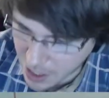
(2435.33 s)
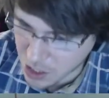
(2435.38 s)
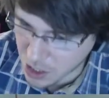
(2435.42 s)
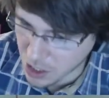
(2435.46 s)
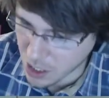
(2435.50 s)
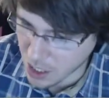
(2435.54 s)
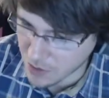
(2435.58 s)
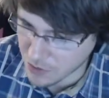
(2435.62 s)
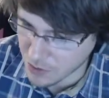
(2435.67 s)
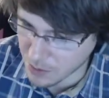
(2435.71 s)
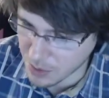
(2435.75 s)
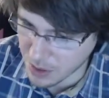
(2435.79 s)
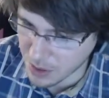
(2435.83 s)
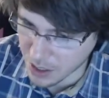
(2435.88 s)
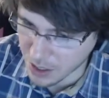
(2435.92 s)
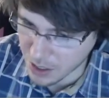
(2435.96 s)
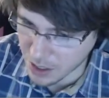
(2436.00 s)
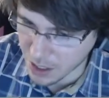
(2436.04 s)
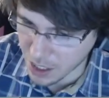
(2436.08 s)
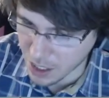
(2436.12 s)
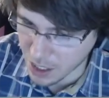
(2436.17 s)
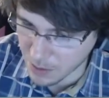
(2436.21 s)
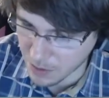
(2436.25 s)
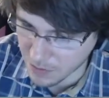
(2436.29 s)
have to plug in a
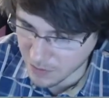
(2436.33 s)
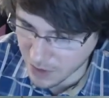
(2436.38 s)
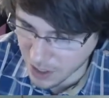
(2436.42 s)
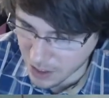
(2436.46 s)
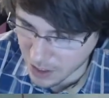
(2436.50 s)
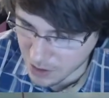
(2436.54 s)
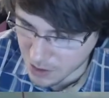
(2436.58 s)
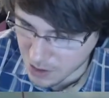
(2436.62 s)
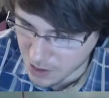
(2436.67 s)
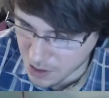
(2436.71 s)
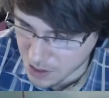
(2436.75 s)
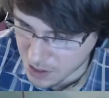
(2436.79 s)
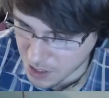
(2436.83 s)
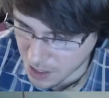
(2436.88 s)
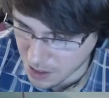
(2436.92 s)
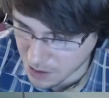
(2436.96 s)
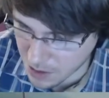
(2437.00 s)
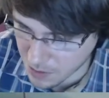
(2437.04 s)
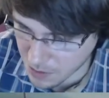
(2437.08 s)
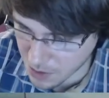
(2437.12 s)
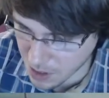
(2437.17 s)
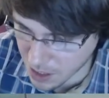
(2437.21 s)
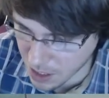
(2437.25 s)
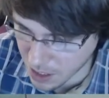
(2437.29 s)
couple values, so it's like
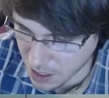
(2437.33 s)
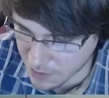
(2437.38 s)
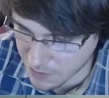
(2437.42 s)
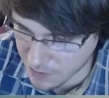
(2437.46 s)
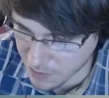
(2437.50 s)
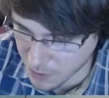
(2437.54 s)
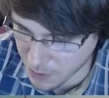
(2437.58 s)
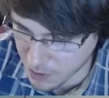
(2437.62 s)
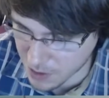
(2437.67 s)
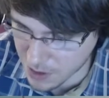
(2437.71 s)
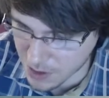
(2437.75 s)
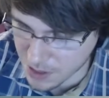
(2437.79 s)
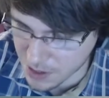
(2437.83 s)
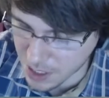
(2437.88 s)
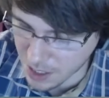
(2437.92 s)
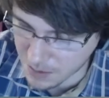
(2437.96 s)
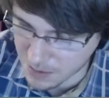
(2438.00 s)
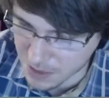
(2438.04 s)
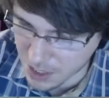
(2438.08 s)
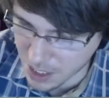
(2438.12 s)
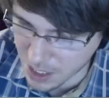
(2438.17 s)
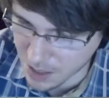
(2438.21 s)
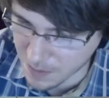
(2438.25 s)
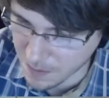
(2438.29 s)
three and four at the same
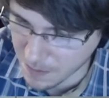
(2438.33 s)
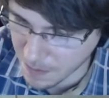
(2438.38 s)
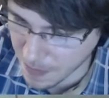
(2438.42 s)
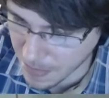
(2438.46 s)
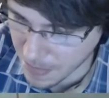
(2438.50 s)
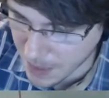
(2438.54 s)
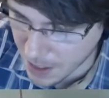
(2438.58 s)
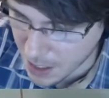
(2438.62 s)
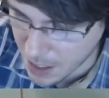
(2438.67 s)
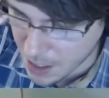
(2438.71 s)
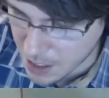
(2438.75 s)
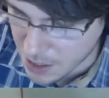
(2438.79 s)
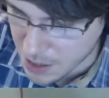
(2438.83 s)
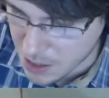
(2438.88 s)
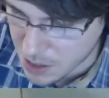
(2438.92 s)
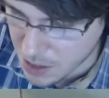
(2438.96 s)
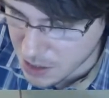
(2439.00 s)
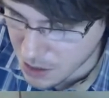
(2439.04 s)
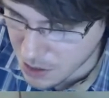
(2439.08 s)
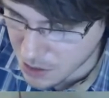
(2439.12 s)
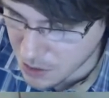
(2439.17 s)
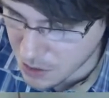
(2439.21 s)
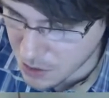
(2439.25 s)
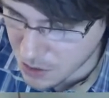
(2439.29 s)
time.
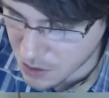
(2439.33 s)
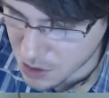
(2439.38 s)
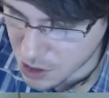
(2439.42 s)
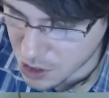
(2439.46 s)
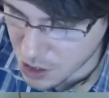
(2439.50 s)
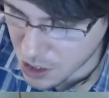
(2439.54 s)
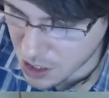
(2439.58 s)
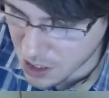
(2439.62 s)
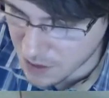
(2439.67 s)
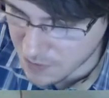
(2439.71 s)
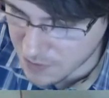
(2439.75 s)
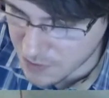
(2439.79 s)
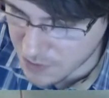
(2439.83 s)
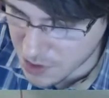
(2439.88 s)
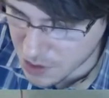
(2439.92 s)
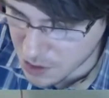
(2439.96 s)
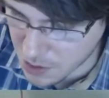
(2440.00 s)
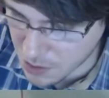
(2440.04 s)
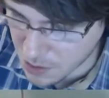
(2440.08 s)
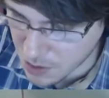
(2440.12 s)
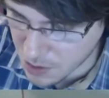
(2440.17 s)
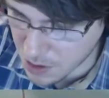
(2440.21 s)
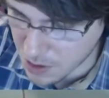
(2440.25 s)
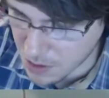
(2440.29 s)
So g of
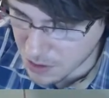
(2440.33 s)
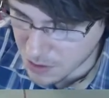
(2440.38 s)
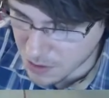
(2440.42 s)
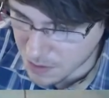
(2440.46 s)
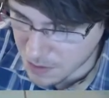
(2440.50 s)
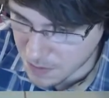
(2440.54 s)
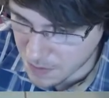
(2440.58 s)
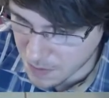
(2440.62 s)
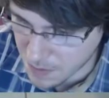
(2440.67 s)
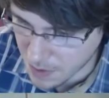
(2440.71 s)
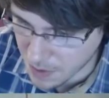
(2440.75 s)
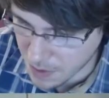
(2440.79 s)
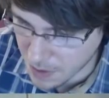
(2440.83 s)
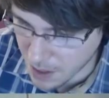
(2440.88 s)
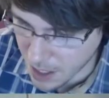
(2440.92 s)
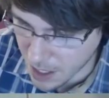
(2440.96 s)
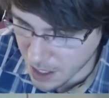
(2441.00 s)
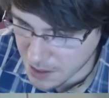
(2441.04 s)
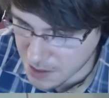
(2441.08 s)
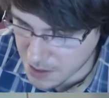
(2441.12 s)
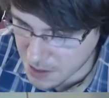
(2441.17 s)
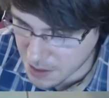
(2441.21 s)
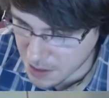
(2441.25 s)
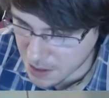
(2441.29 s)
zero
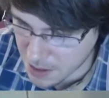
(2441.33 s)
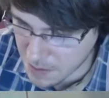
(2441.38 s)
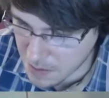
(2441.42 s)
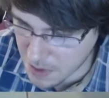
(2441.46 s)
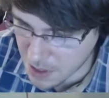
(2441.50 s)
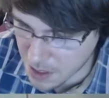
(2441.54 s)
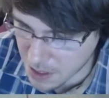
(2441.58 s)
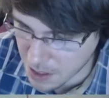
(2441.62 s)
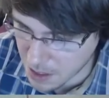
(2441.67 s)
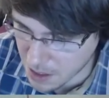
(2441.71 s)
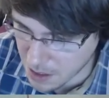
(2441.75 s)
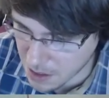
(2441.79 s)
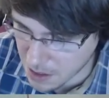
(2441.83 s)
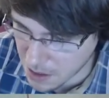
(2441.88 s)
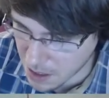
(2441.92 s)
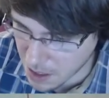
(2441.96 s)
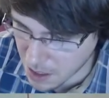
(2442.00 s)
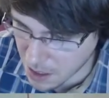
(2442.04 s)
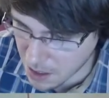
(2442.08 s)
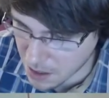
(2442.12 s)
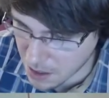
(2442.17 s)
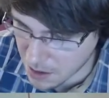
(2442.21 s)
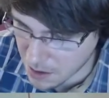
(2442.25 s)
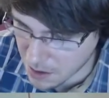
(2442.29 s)
that's going to be
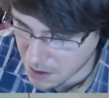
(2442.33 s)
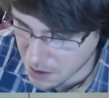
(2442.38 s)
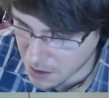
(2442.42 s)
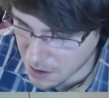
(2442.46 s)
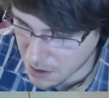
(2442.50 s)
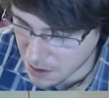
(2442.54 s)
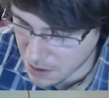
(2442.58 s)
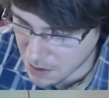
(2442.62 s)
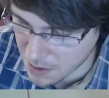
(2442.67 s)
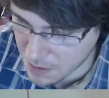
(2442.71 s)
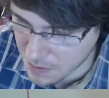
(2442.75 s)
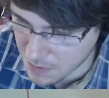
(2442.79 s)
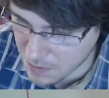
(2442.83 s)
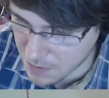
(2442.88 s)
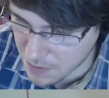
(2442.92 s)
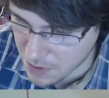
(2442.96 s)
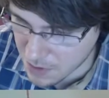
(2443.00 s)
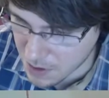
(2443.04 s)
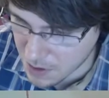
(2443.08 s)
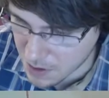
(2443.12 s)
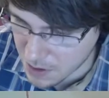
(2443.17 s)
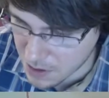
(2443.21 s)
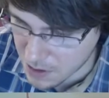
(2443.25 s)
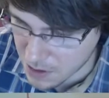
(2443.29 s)
negative
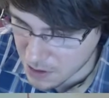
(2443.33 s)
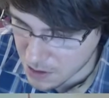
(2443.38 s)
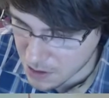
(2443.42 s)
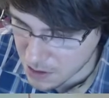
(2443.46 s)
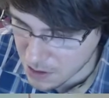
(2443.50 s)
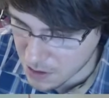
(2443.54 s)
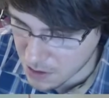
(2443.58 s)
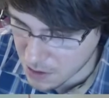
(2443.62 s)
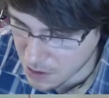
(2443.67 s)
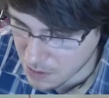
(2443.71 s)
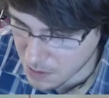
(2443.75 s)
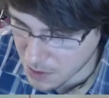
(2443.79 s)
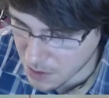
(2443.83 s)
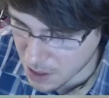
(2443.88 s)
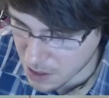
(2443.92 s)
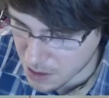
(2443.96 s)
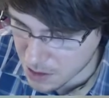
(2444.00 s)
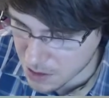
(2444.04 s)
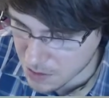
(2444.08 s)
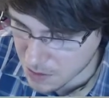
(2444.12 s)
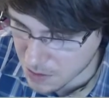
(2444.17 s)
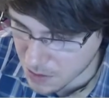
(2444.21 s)
0 minus 1